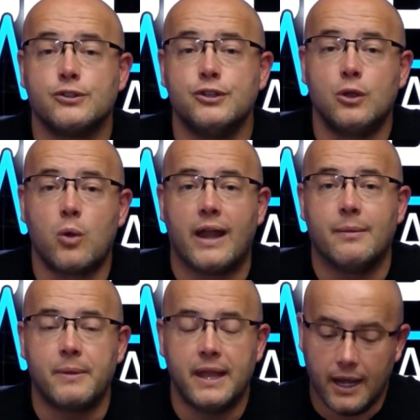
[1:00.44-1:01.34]
to quite a
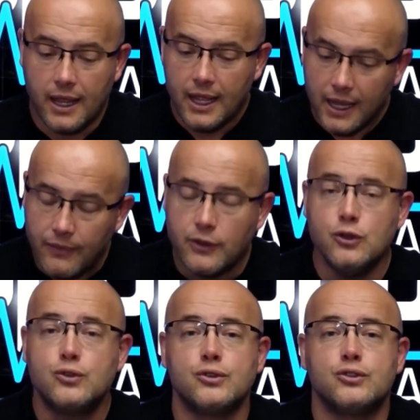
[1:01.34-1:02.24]
bit in the
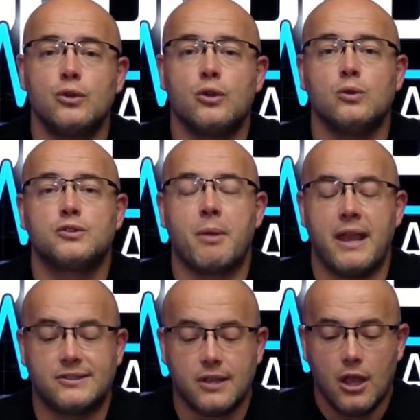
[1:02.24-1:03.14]
nutraceutical
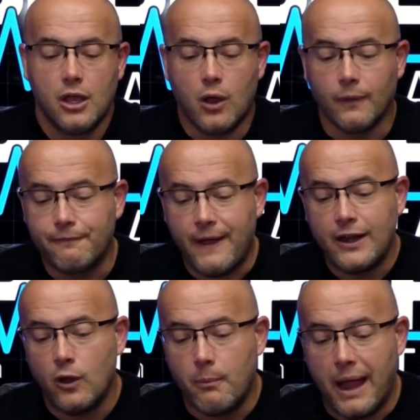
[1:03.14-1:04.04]
space called
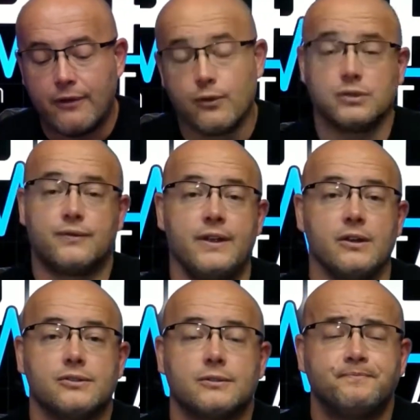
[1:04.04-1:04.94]
Phyto
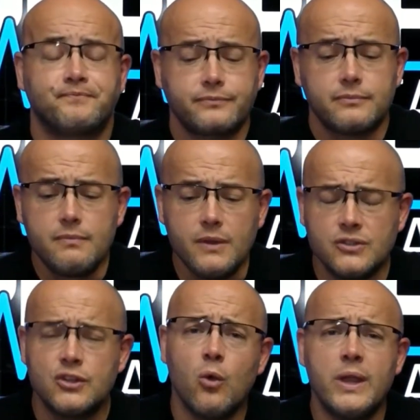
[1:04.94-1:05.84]
Microspheres.
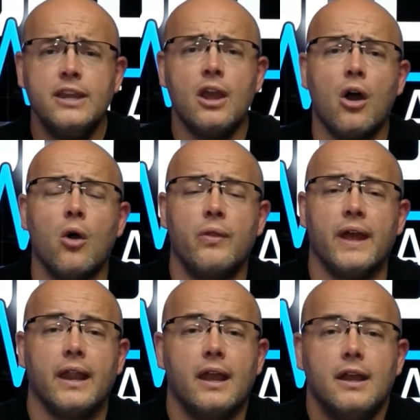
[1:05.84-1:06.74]
So we know
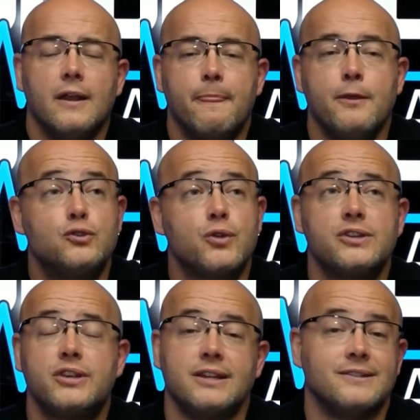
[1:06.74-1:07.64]
that
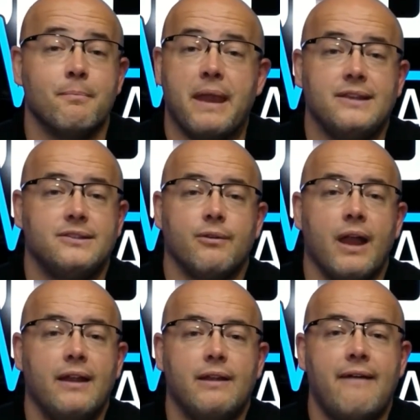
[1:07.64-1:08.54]
nutrition is amazing,
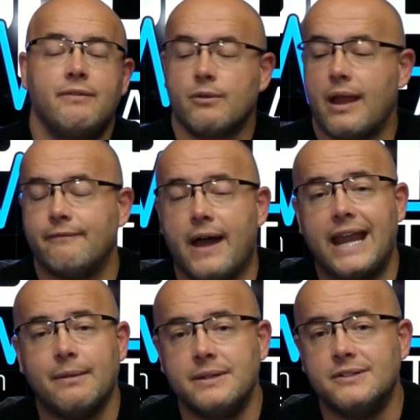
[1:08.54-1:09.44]
right? Having the right
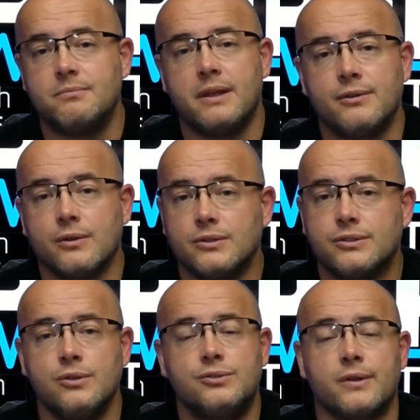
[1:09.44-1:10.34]
vitamins, minerals,
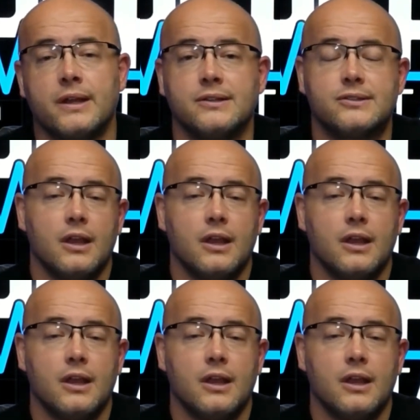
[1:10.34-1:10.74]
nutrients,